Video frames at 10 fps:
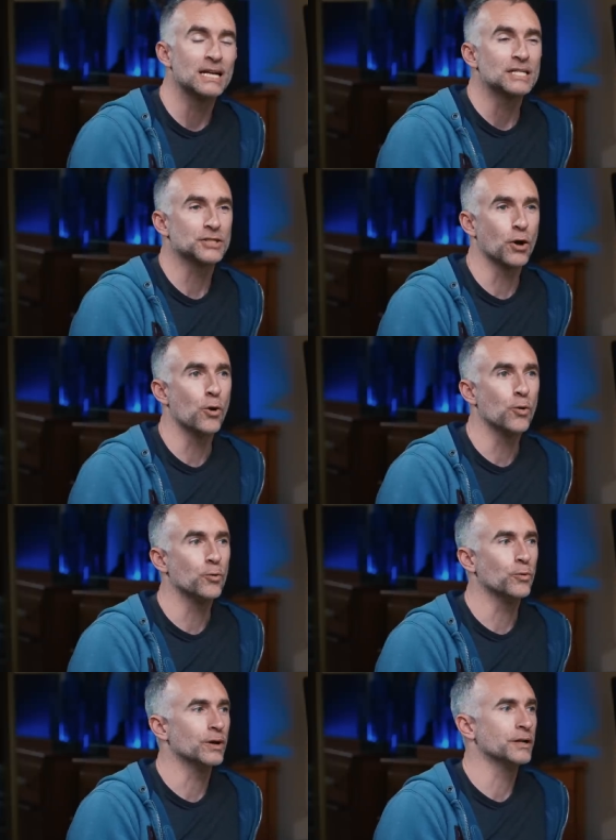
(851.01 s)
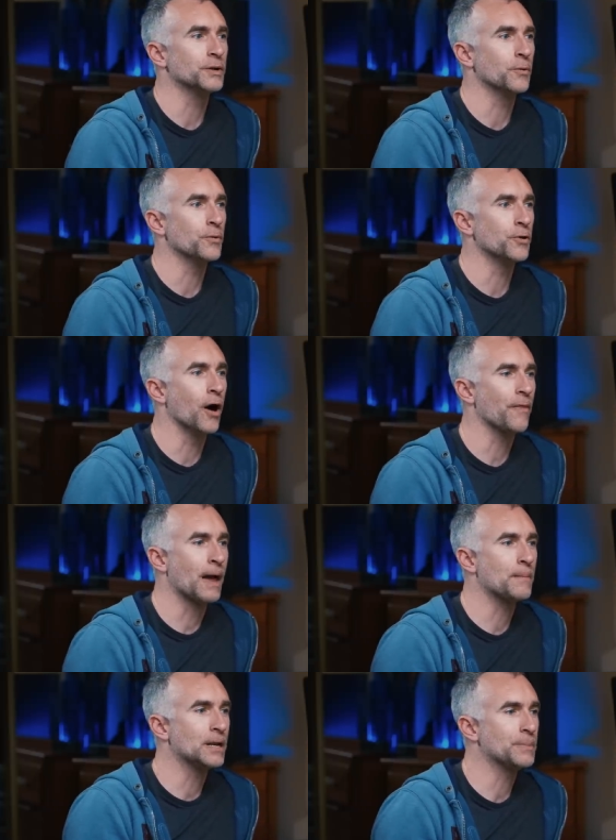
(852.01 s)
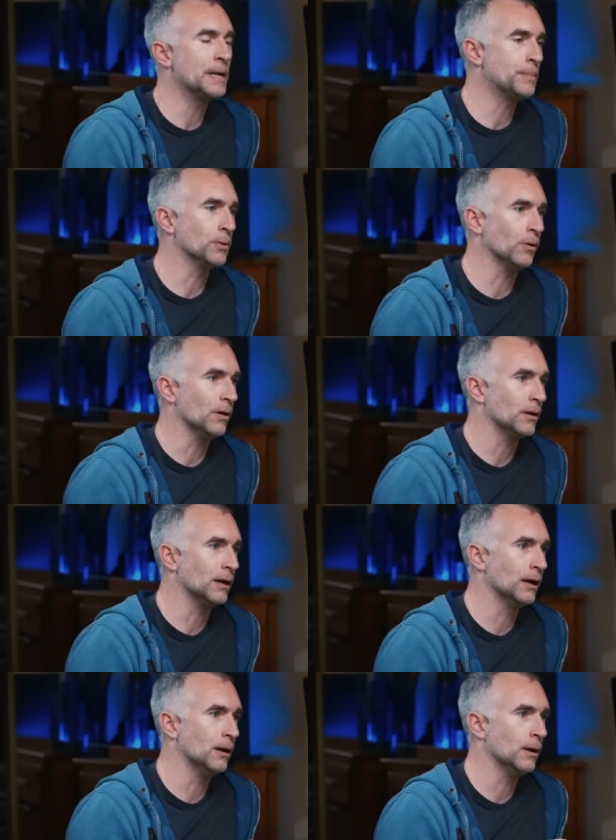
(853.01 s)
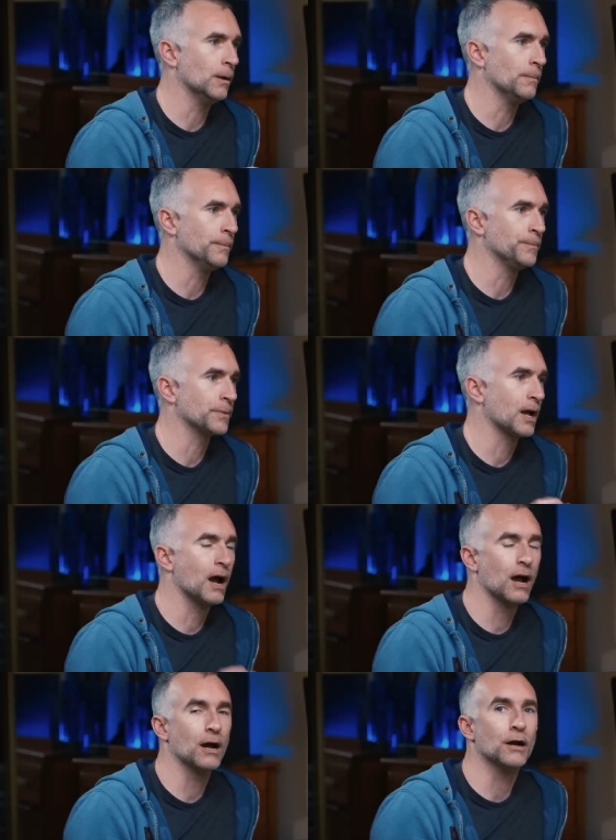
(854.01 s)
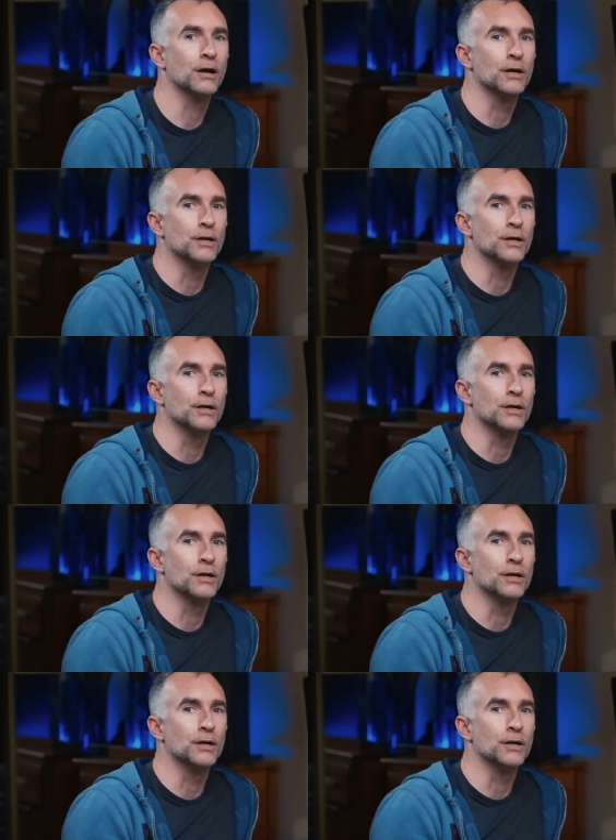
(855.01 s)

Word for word: So, you know, not that many people um, are